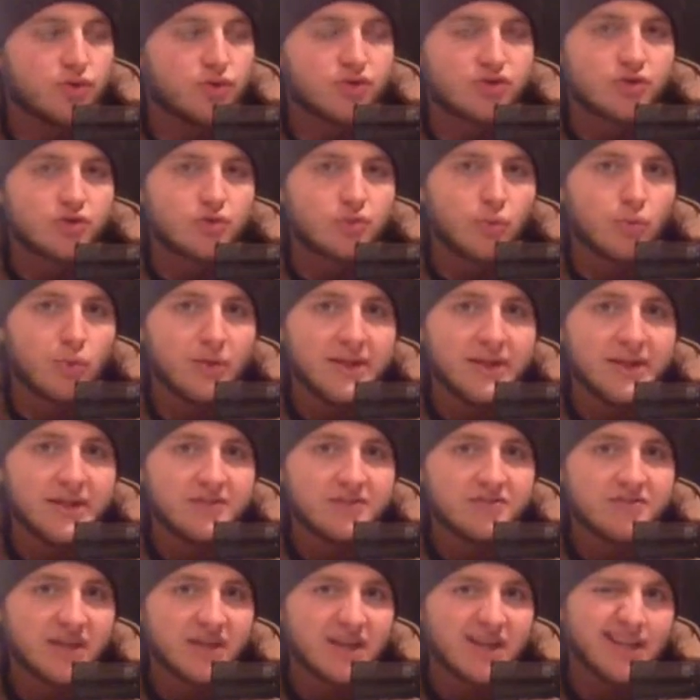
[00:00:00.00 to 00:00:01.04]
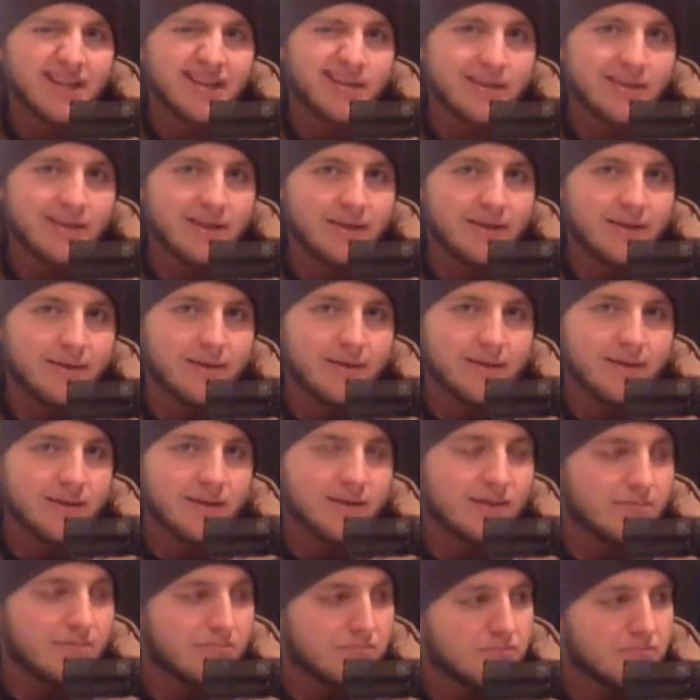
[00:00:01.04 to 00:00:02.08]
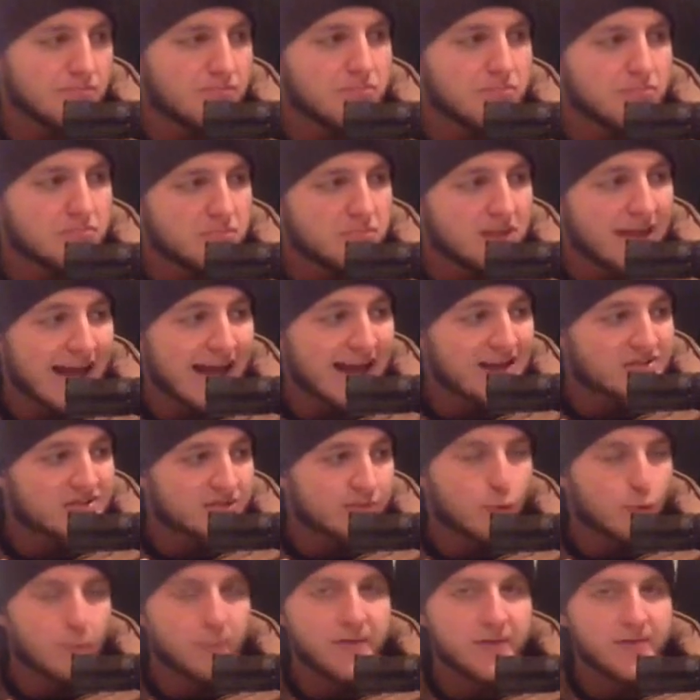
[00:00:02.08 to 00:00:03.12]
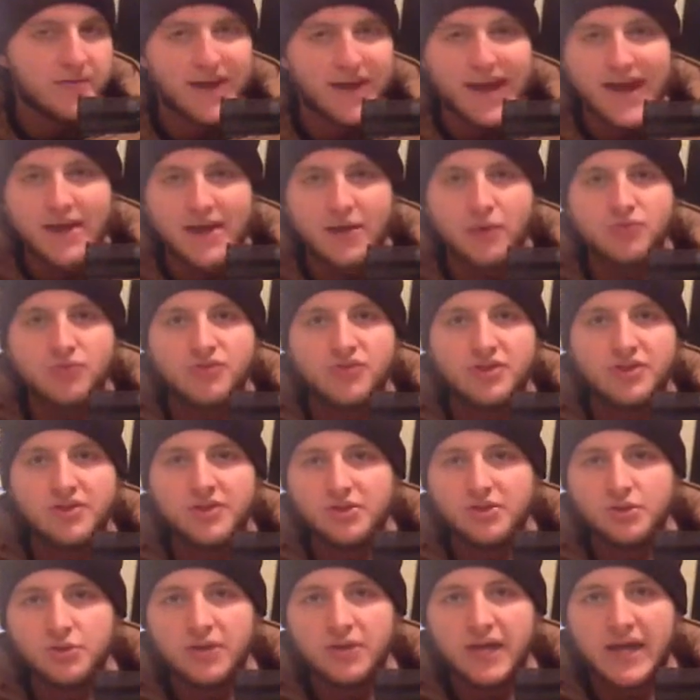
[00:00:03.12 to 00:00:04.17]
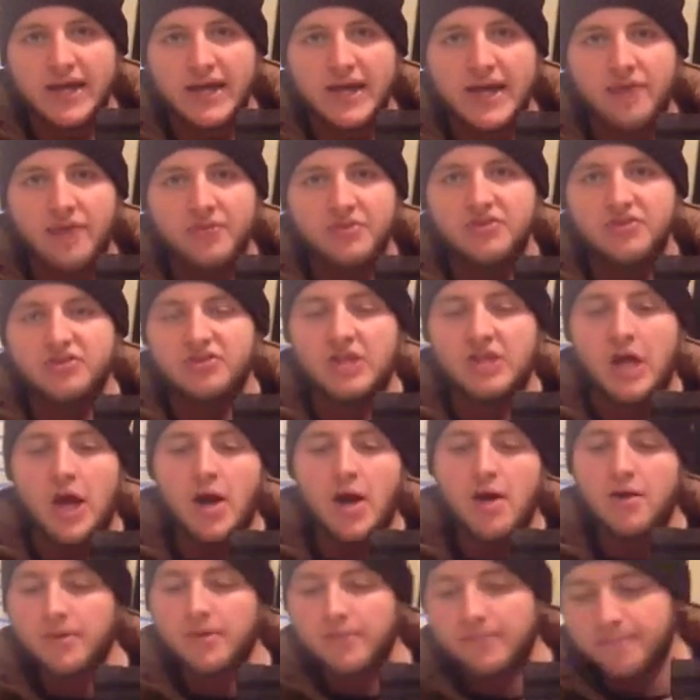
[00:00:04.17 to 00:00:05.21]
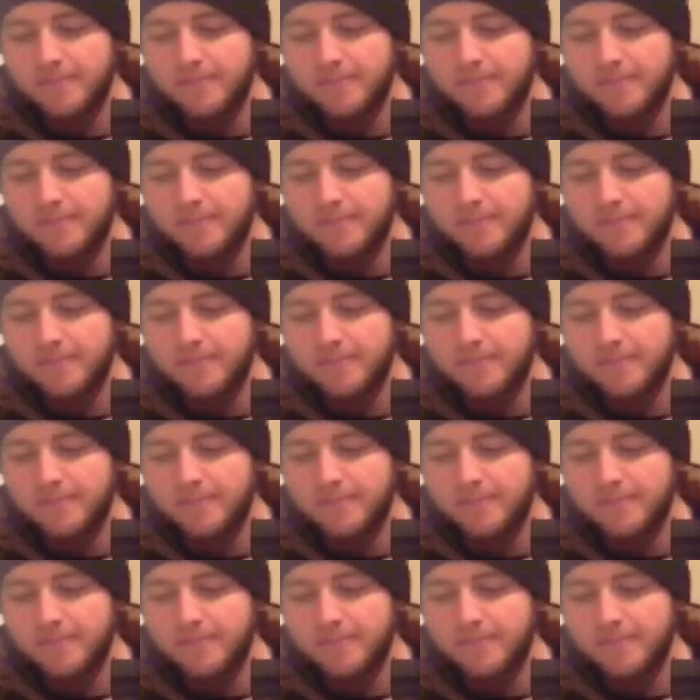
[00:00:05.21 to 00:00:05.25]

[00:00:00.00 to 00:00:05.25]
squeeze the last little bit of accuracy that you can out of the stock.